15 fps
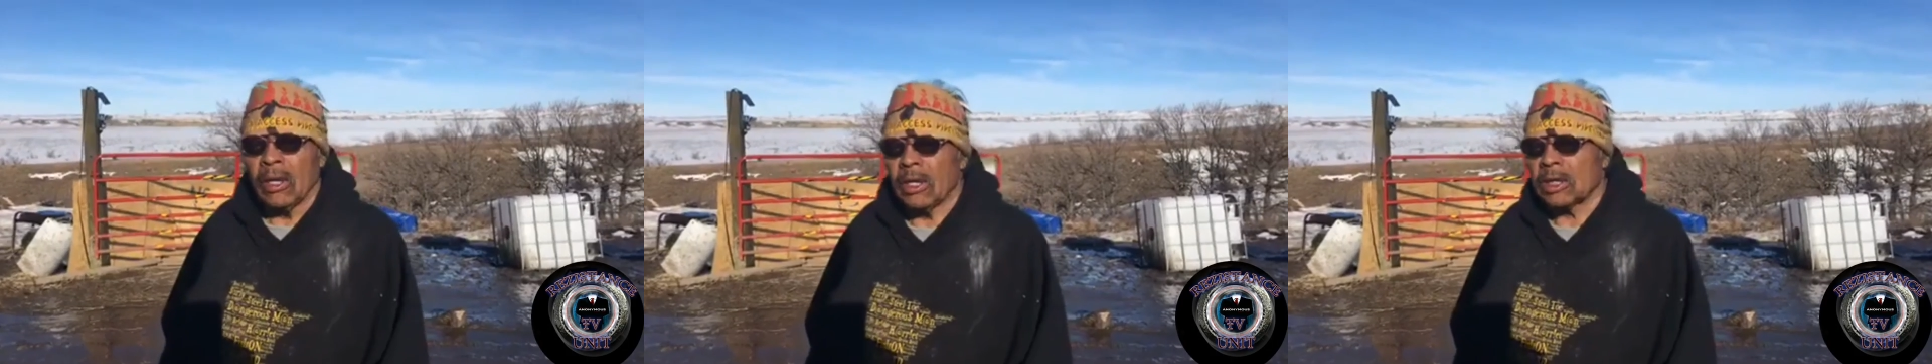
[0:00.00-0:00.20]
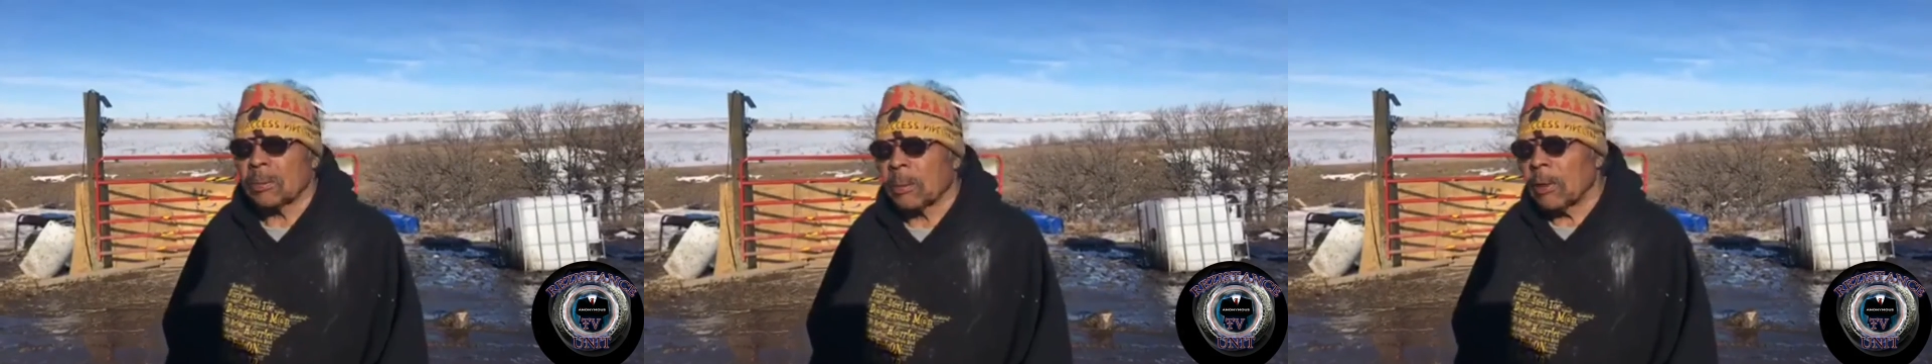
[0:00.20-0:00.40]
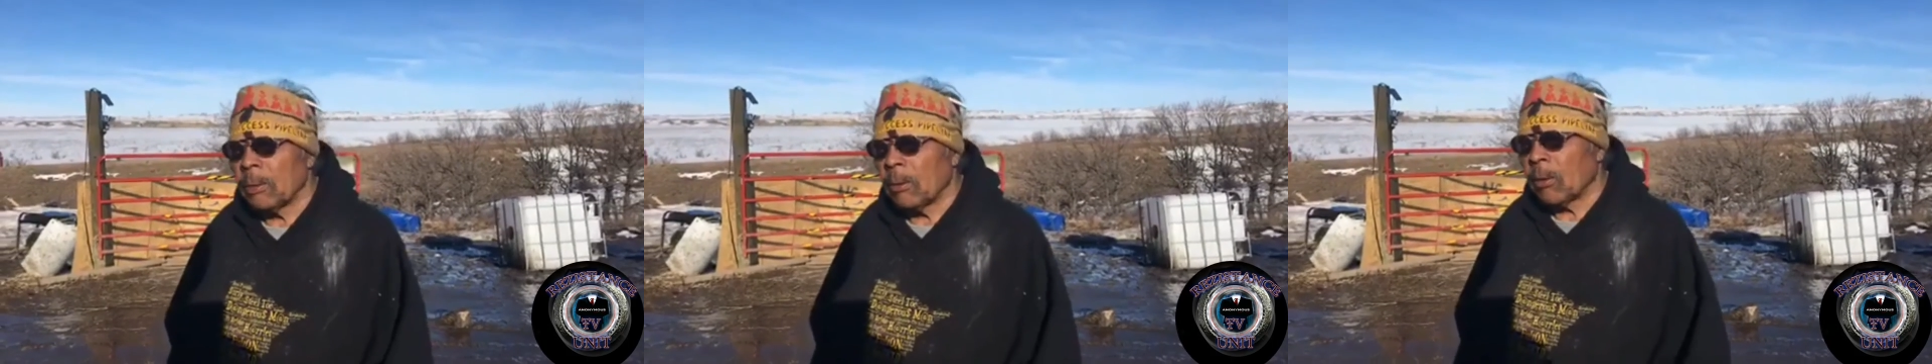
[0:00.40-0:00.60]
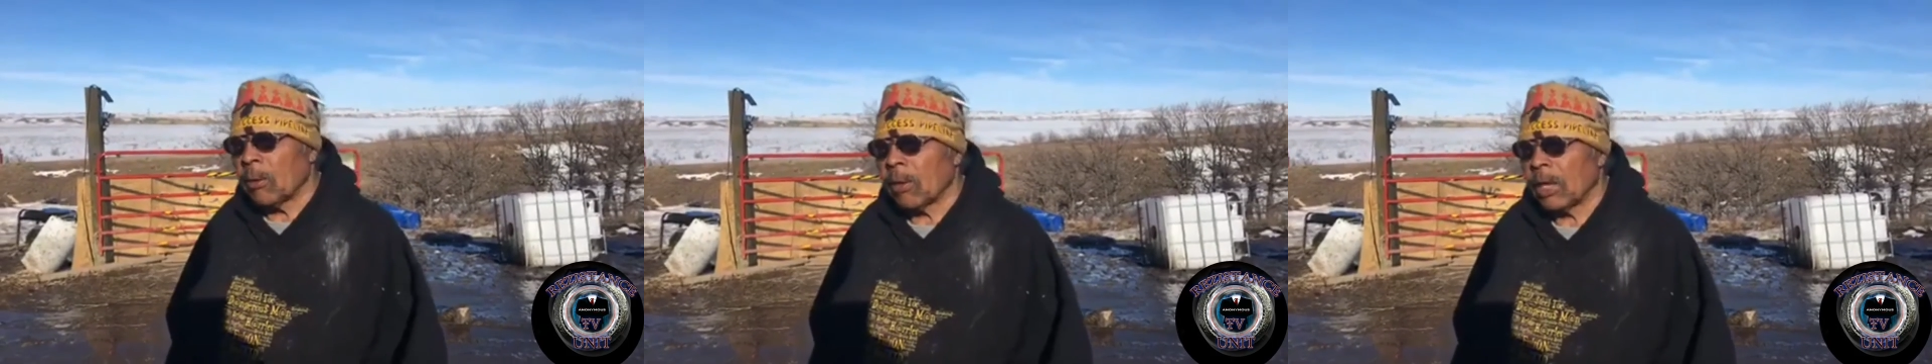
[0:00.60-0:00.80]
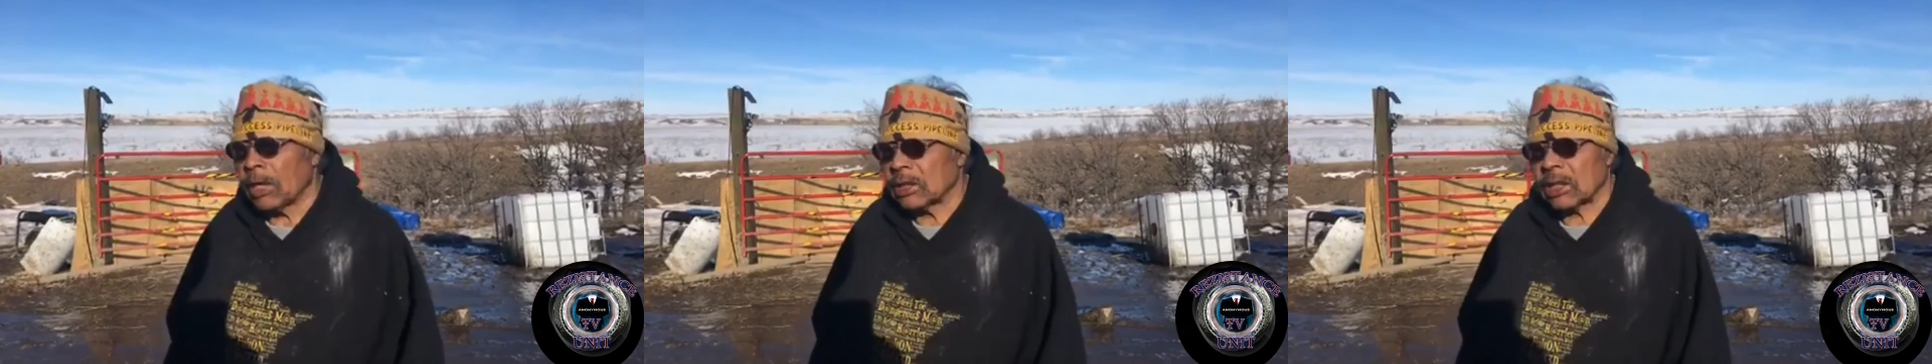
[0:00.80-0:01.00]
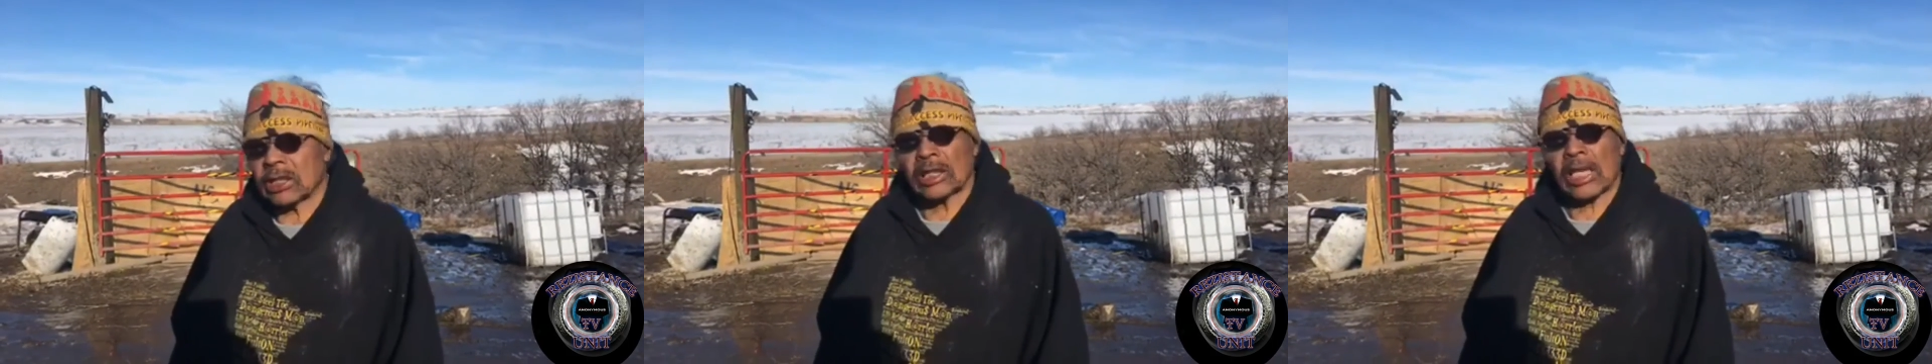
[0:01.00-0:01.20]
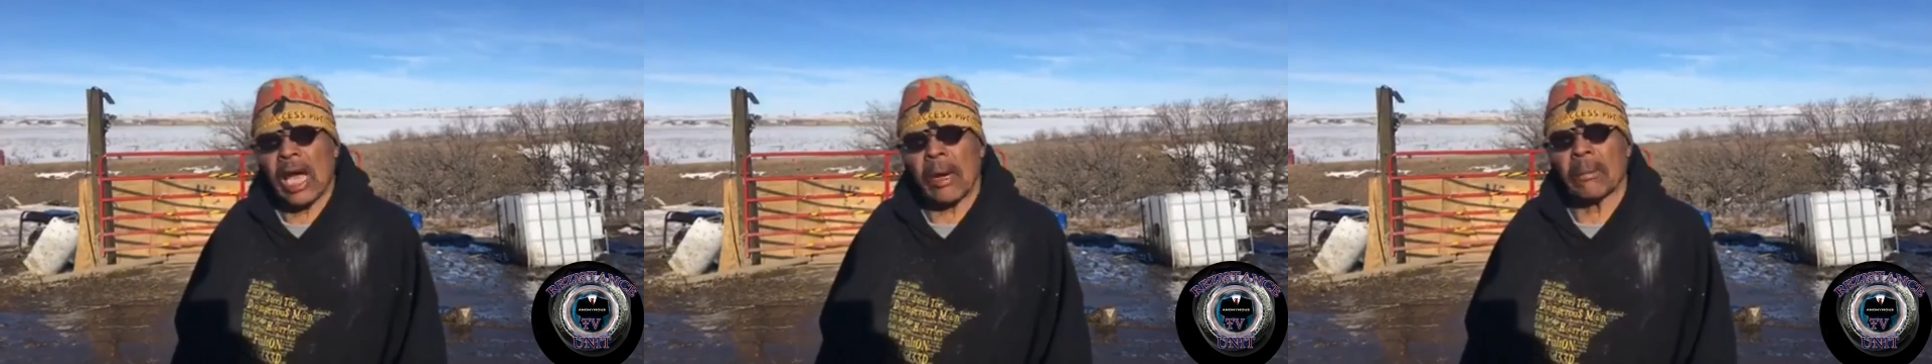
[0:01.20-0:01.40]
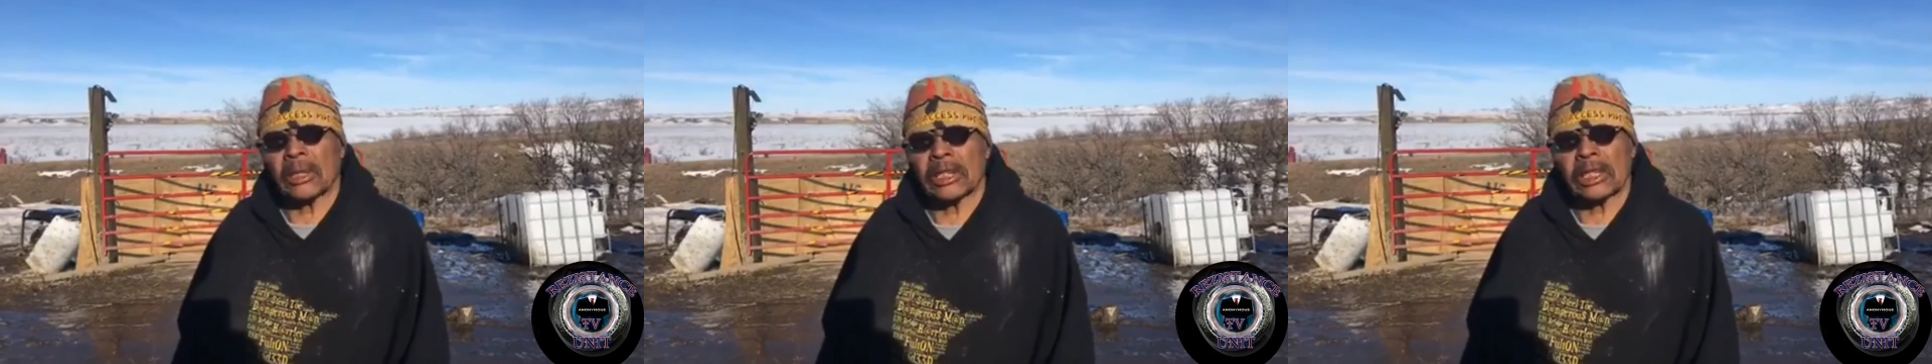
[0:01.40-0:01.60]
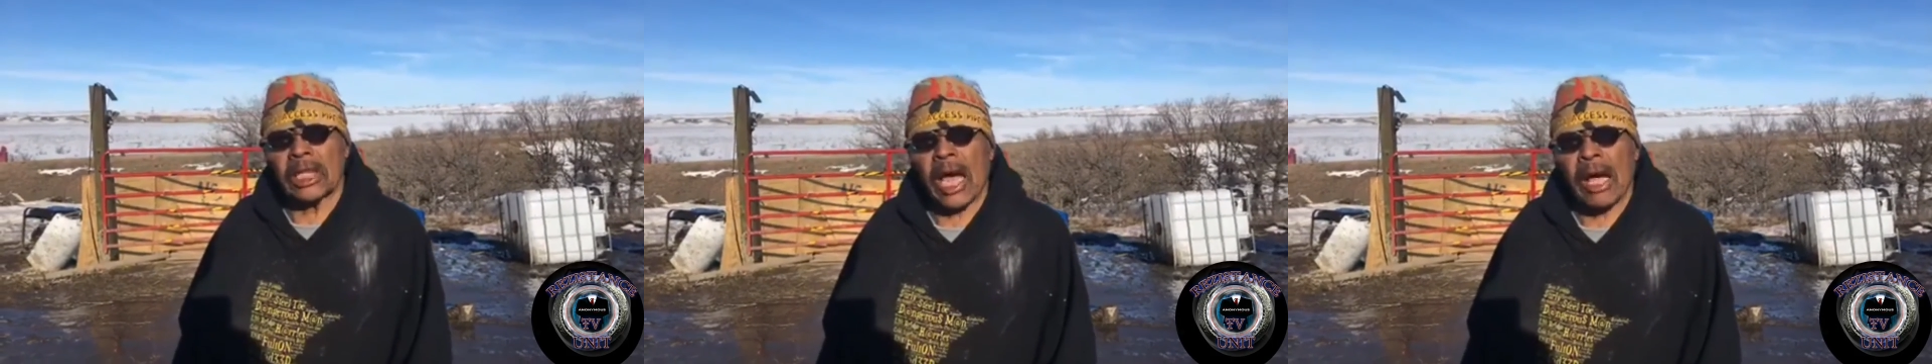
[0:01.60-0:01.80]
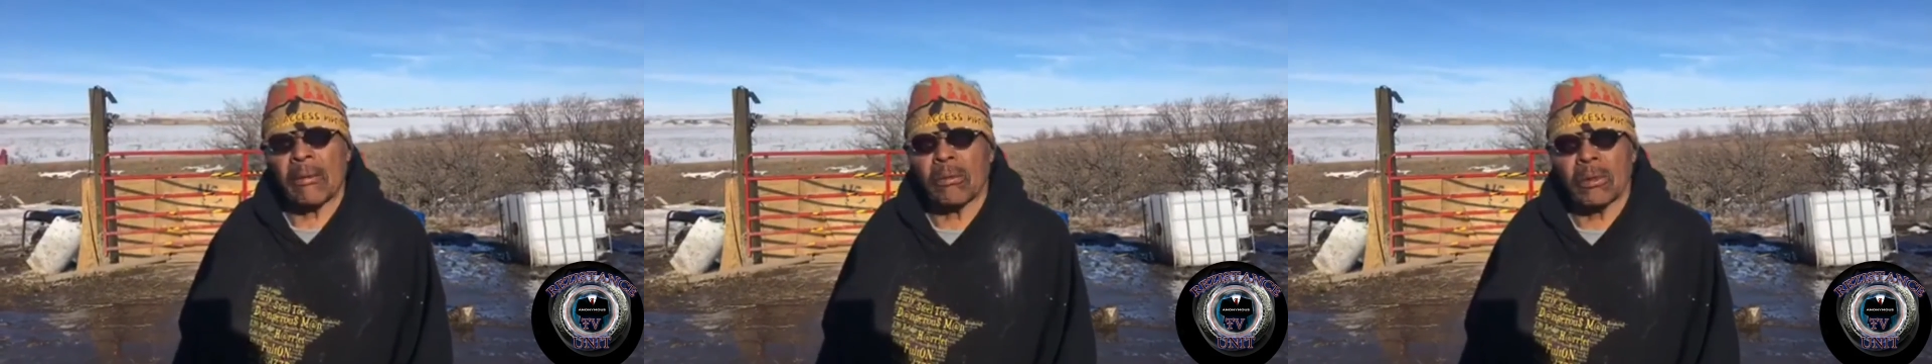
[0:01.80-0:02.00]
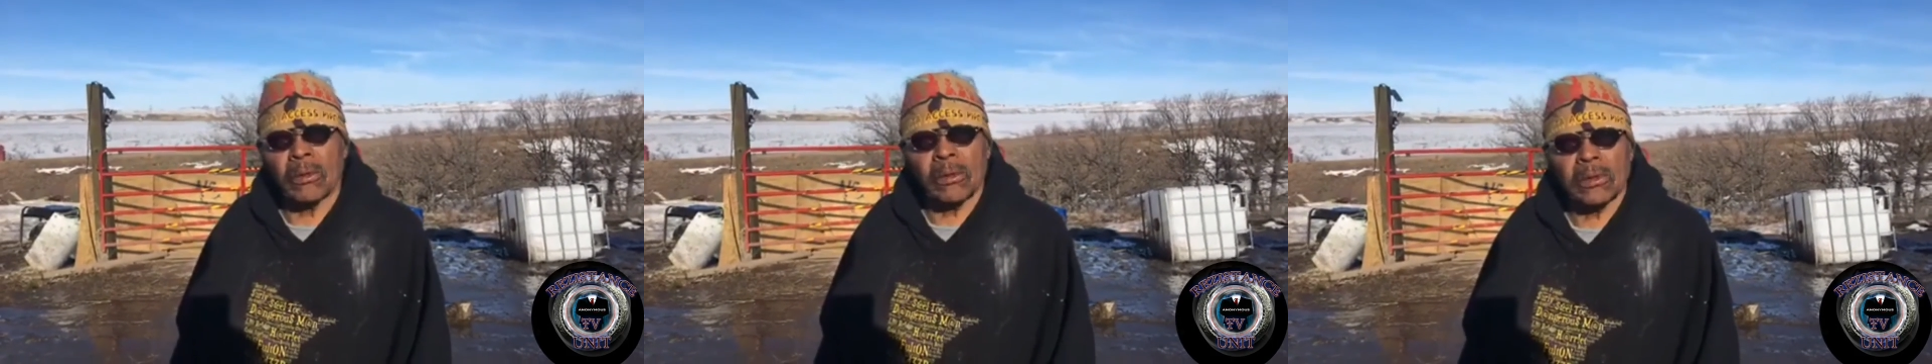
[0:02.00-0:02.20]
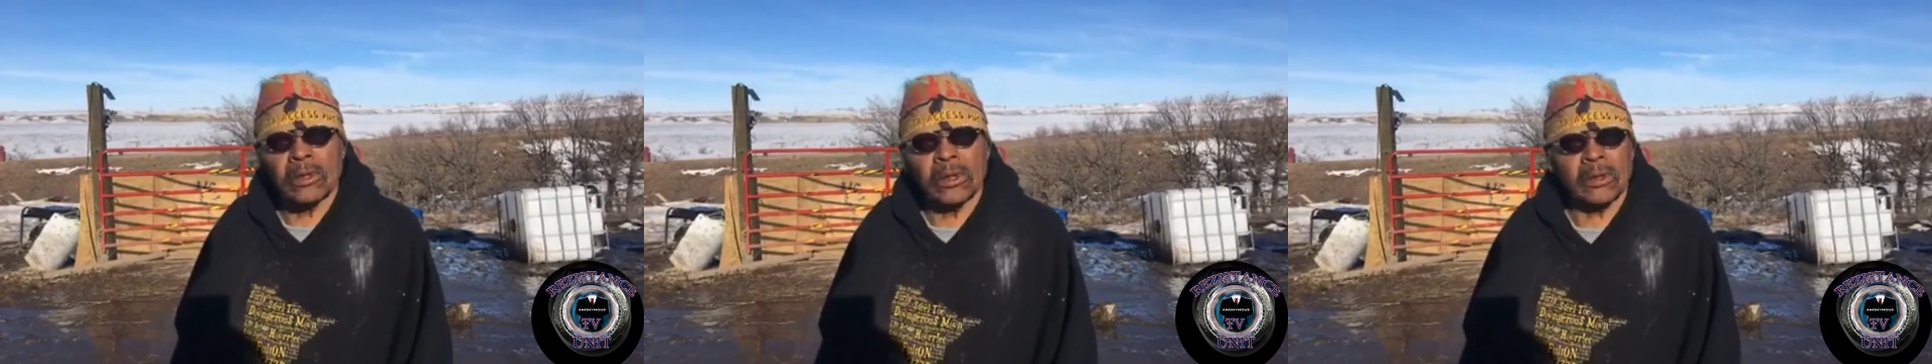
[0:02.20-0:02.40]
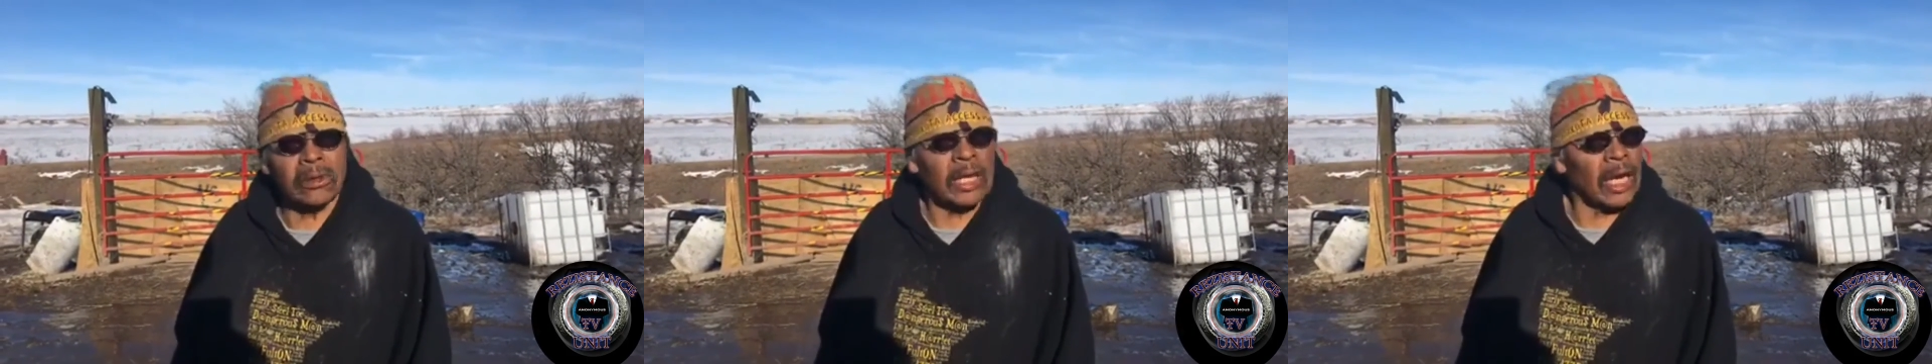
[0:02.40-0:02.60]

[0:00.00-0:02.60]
The Supreme Court has established that rule too,